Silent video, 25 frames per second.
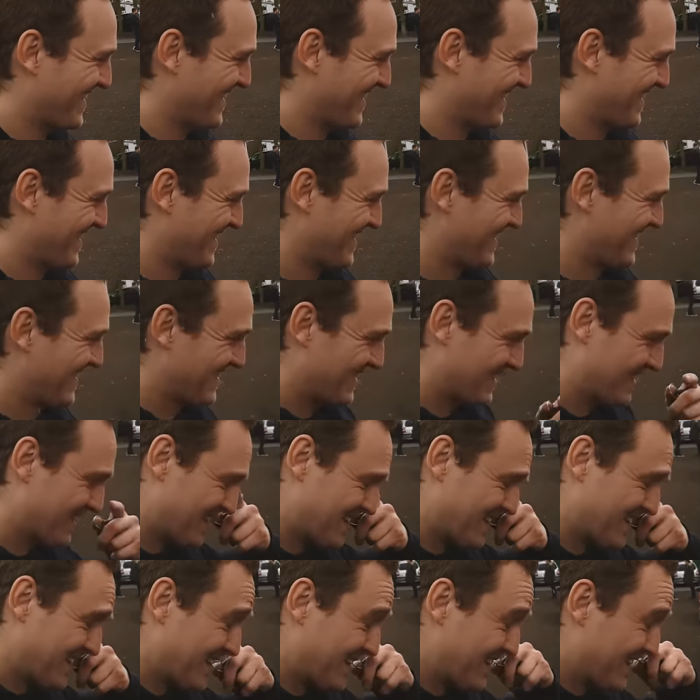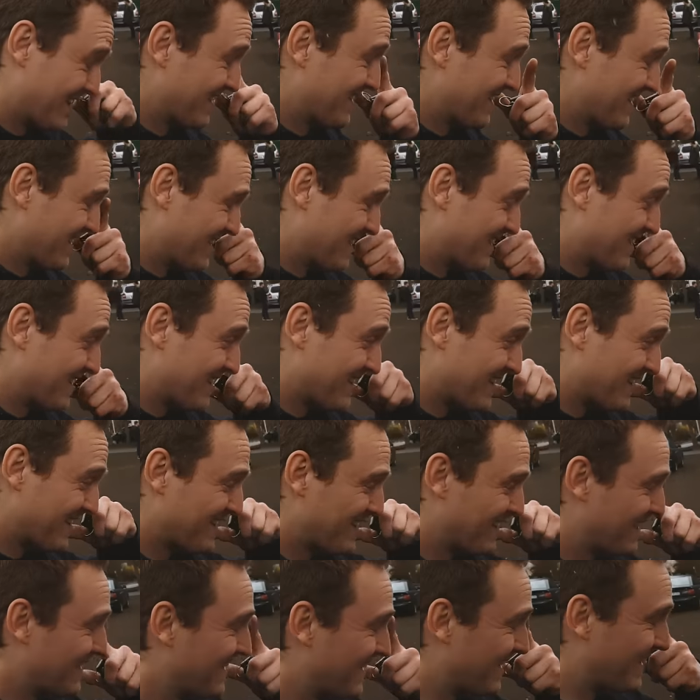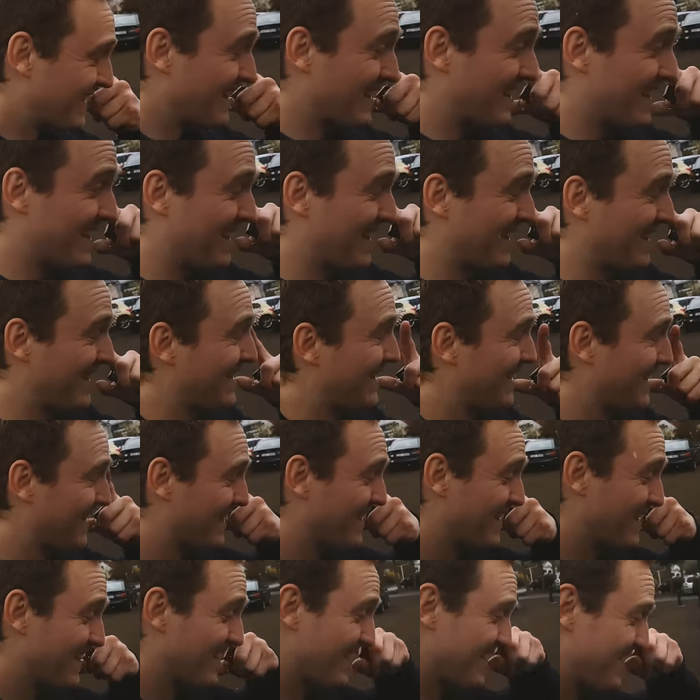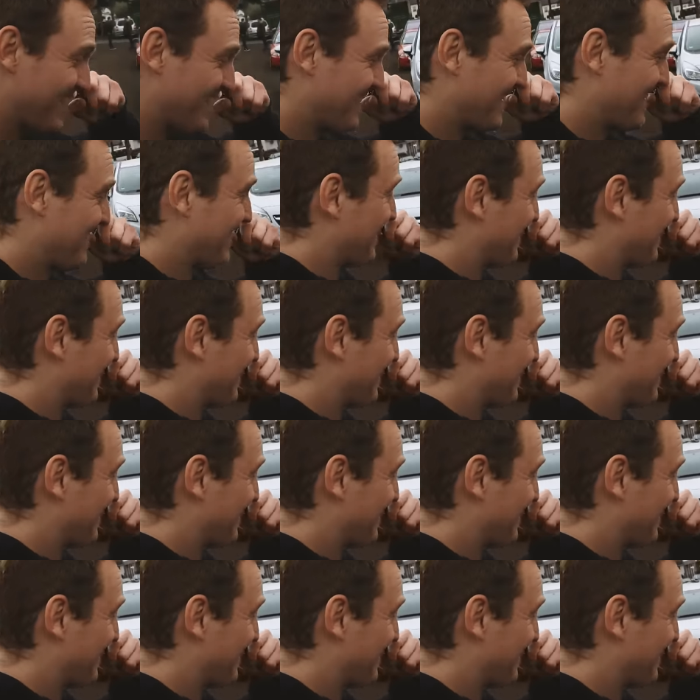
because I may drive it without oil and battery.